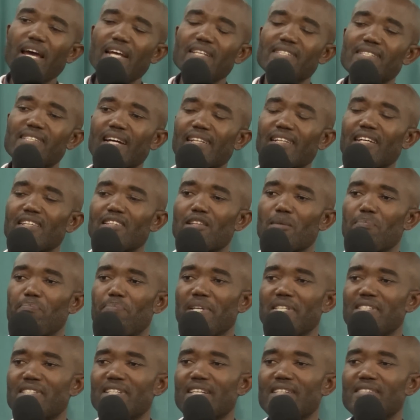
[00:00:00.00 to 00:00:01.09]
I started the
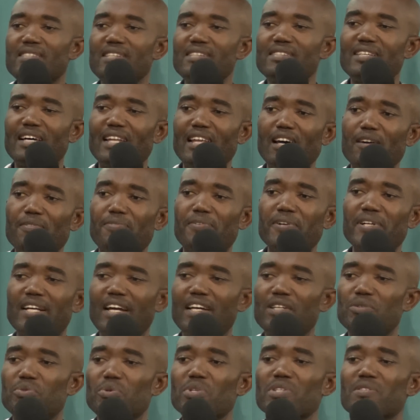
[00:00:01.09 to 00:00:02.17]
business in South Africa,
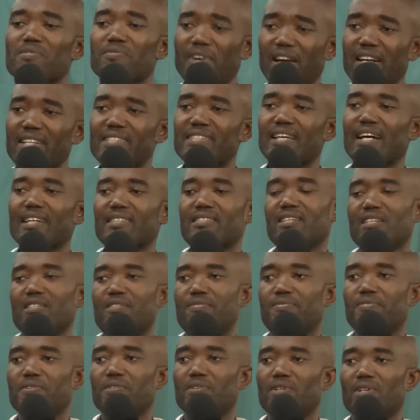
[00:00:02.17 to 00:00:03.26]
it was very
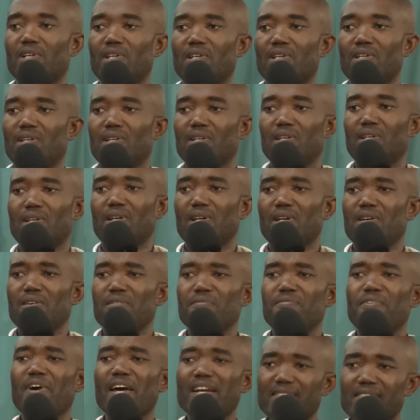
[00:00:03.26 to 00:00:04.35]
successful.
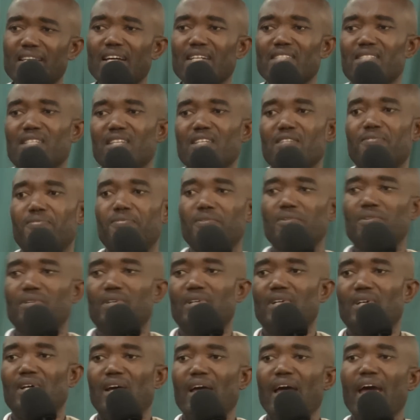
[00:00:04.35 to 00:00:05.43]
Very successful.
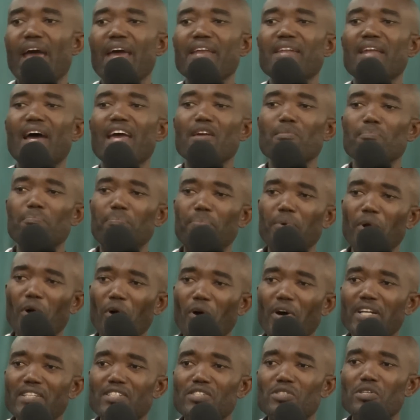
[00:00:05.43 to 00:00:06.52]
And I
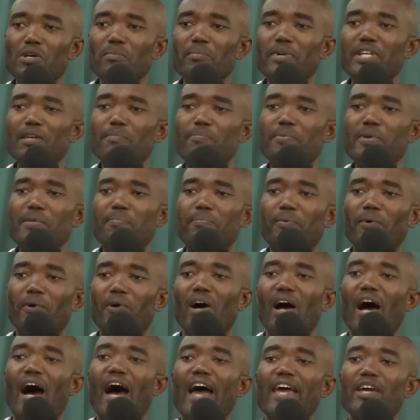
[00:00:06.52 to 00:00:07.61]
employed so many people.
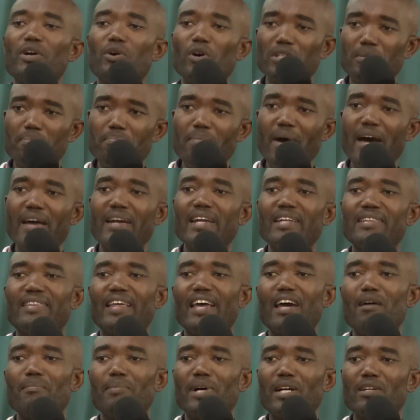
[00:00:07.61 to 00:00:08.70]
I got married
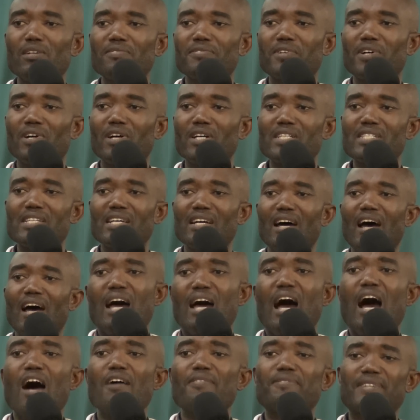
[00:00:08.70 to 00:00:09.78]
there, man of God.
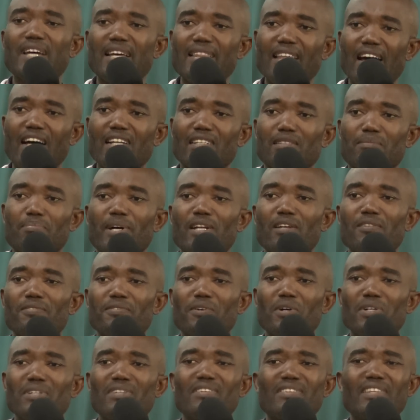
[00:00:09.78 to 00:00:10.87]
After that, man of
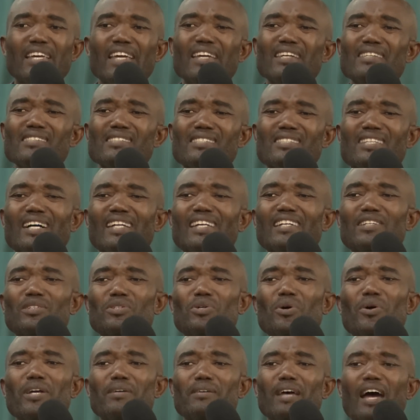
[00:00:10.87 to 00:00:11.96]
God, things started
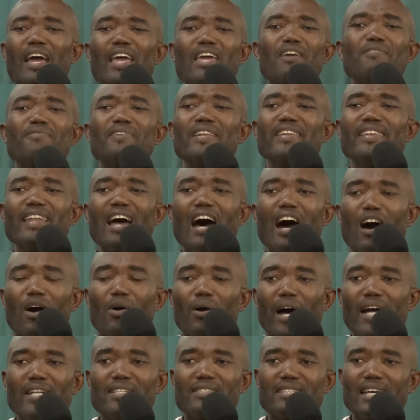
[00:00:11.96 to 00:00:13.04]
going. Even
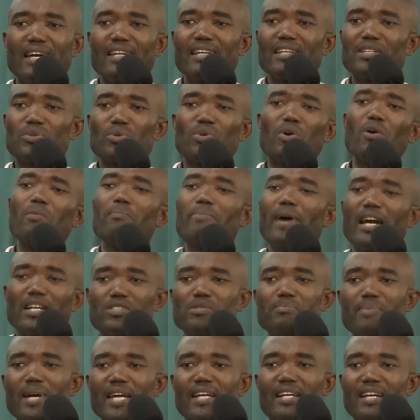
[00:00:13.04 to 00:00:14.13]
now, I decided to go back
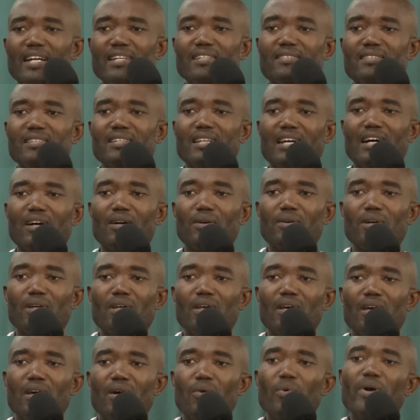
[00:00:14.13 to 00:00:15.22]
to my country now.
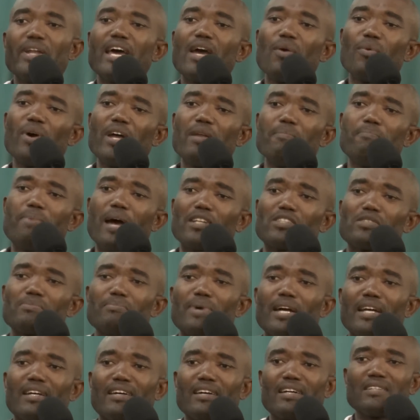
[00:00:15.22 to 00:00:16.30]
When come, I went come, back to
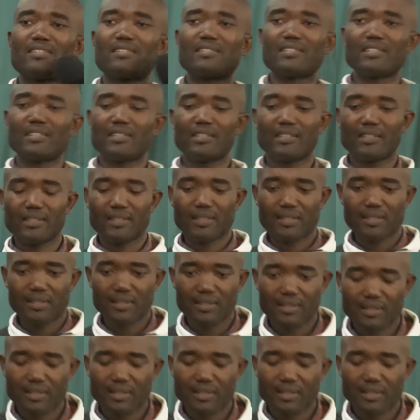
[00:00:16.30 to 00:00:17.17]
my come, country. Come, come.